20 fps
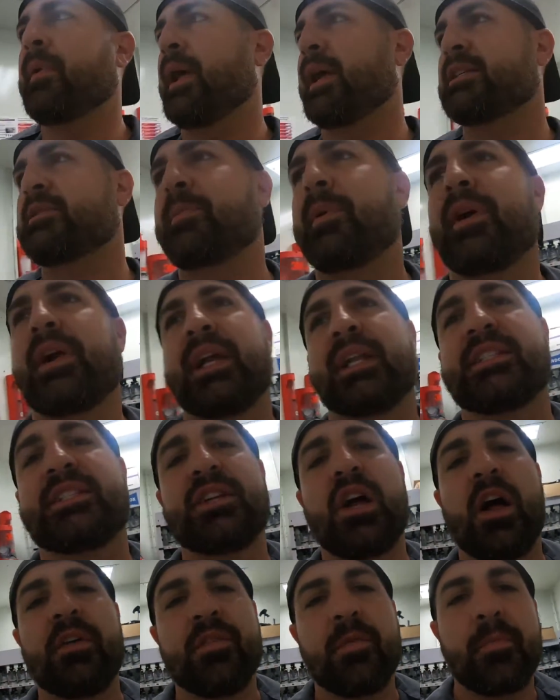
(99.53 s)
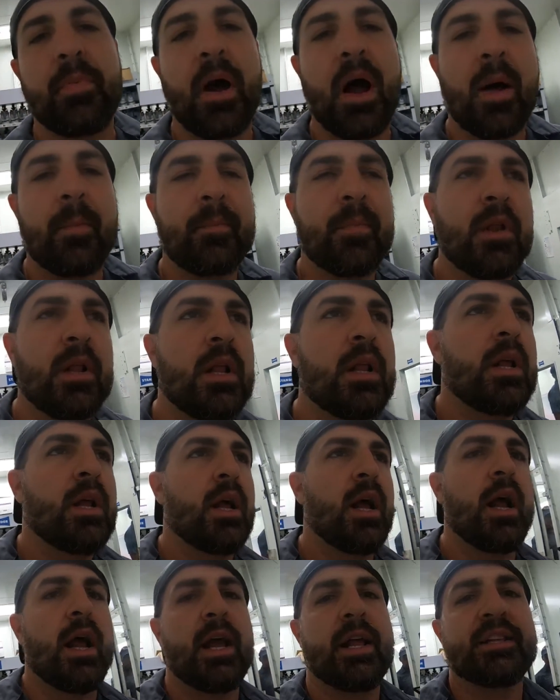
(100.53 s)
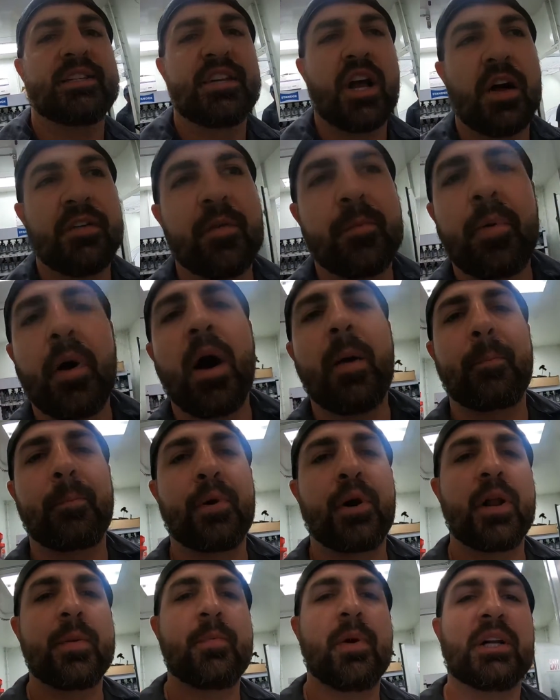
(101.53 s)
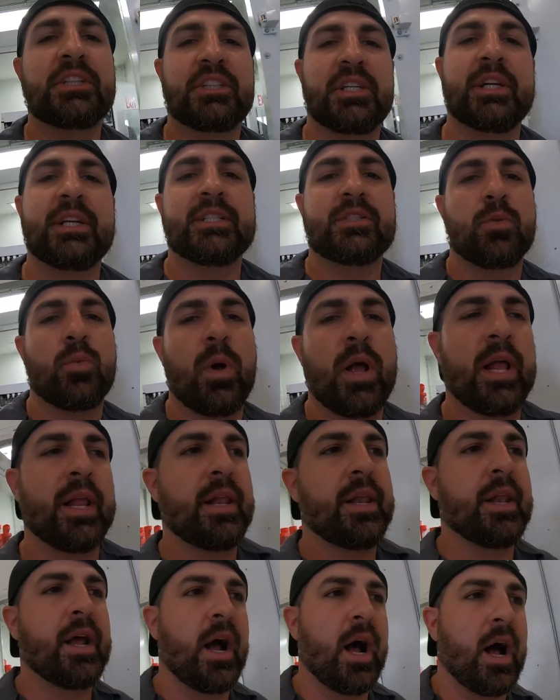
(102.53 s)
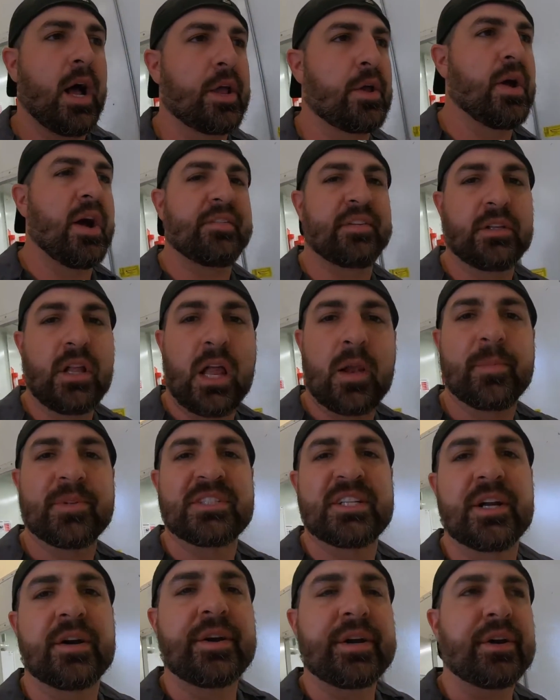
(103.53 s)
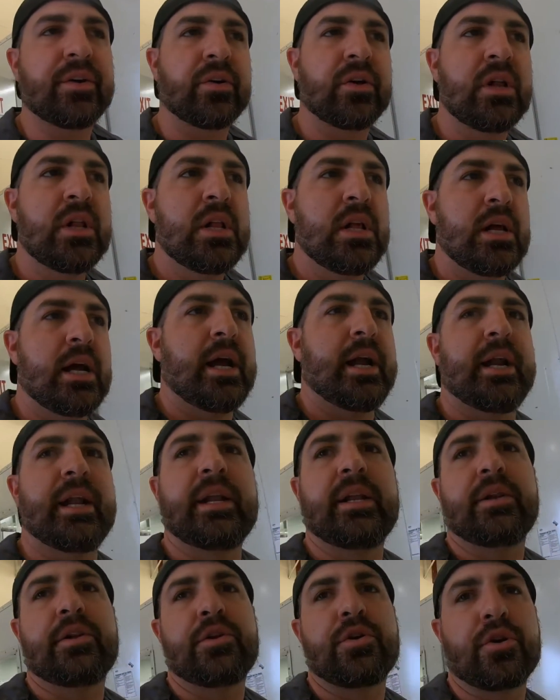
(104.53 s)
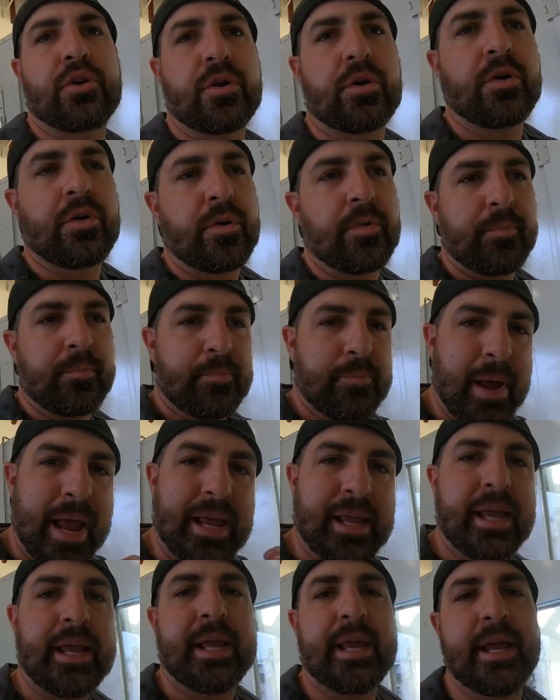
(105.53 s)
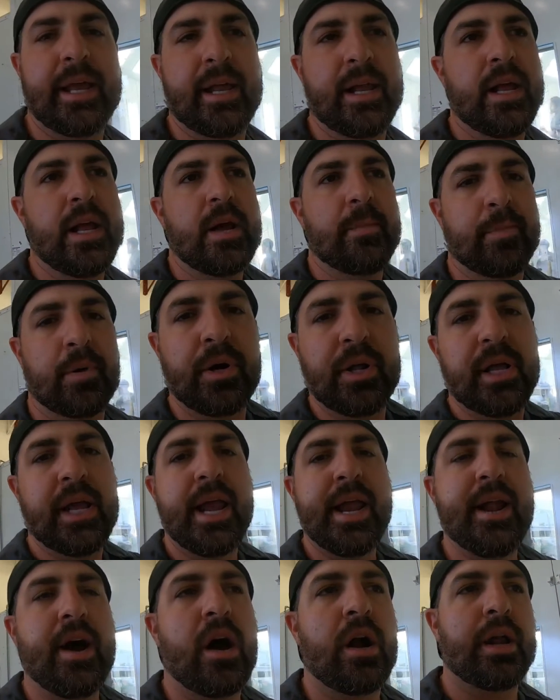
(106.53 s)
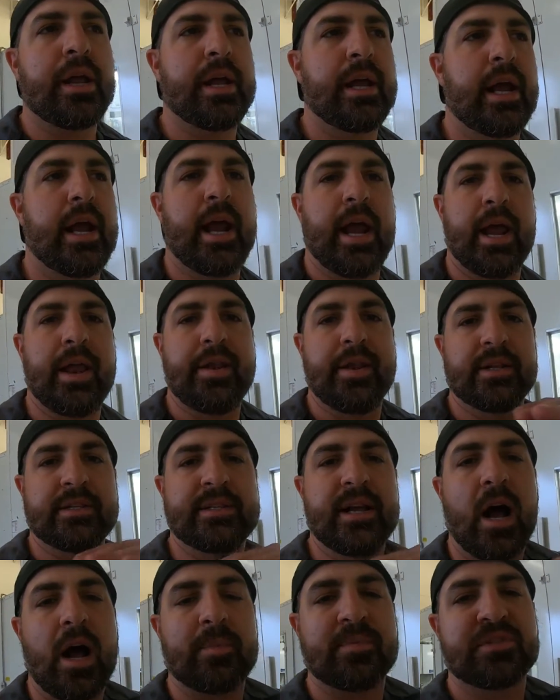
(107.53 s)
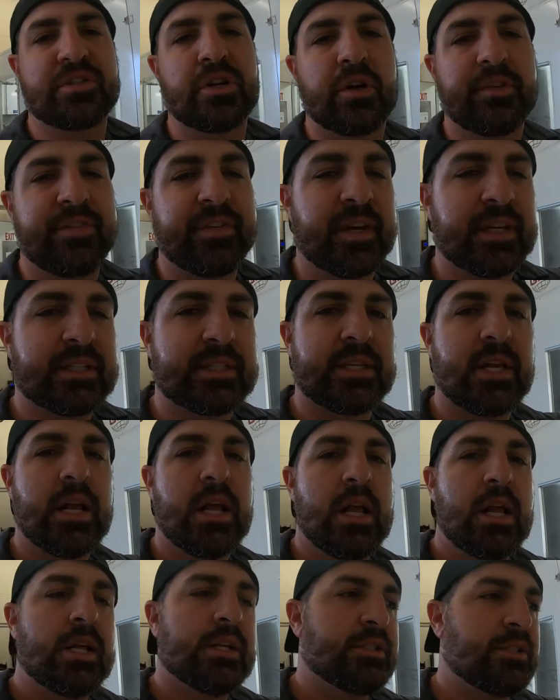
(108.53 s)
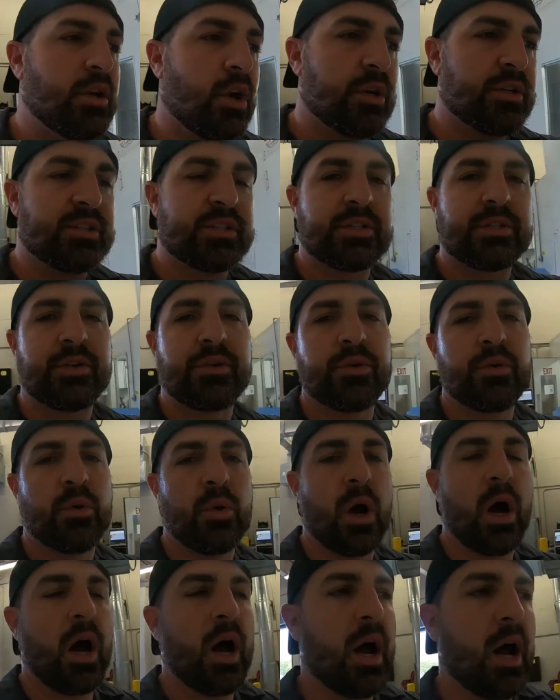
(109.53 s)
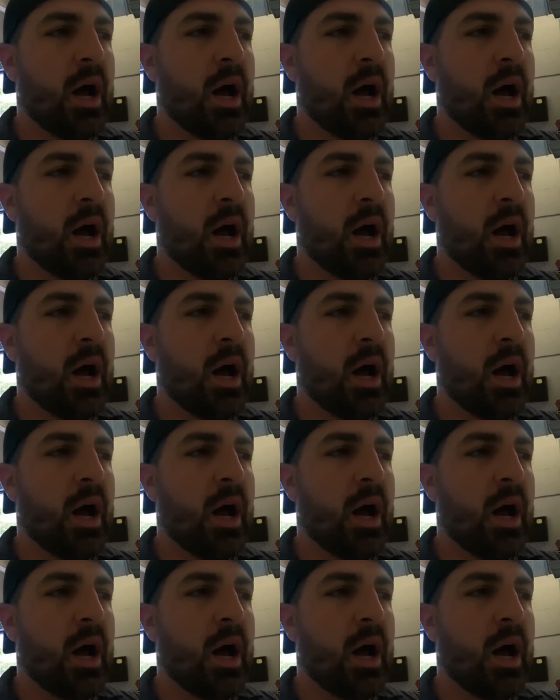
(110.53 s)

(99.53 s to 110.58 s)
experienced solvent pop. And solvent pop pretty much is when you have a lot of material and then you're baking it, putting heat on it, and the top surface starts to